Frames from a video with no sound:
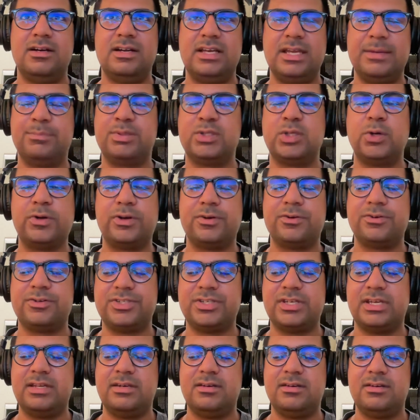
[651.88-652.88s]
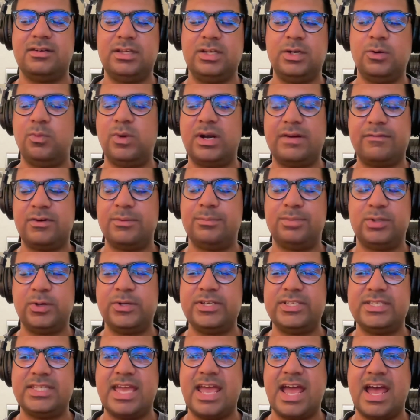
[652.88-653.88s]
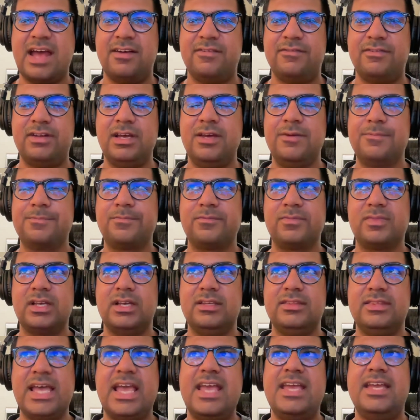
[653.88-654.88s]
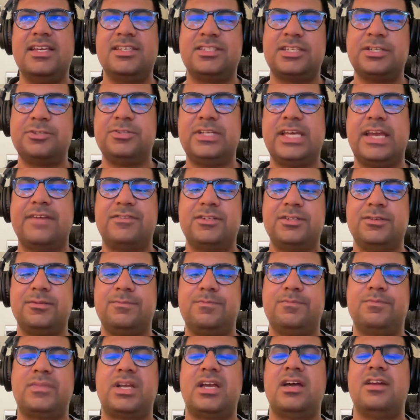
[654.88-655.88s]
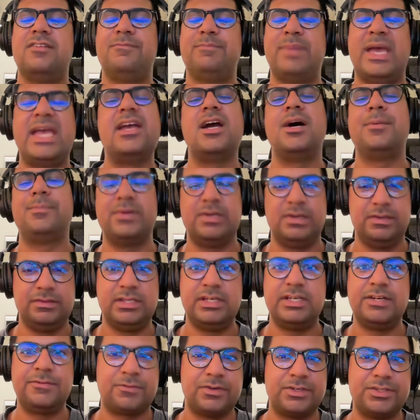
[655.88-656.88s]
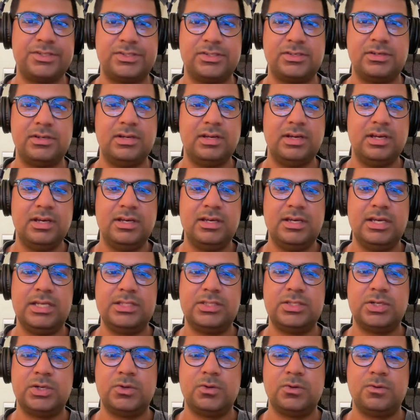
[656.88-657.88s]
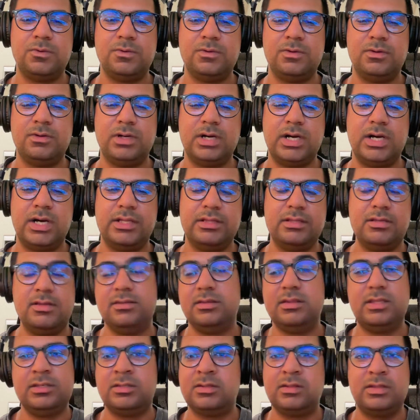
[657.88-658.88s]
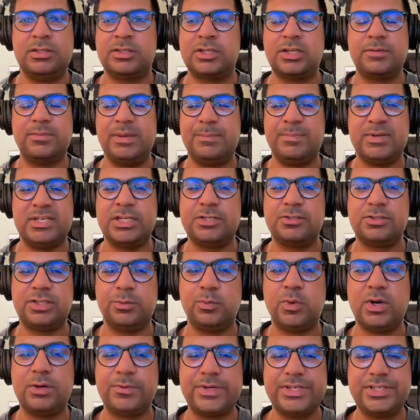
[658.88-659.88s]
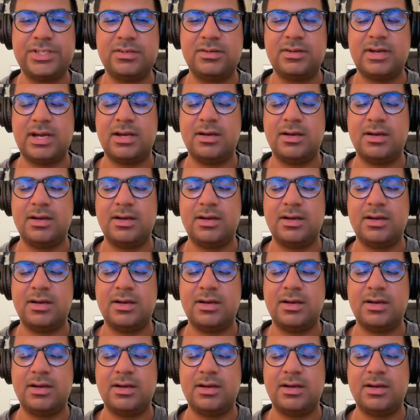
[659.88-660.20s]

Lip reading: employers and whatever employees they have, they essentially have to kind of pay up the difference. And so this could be potentially one reason.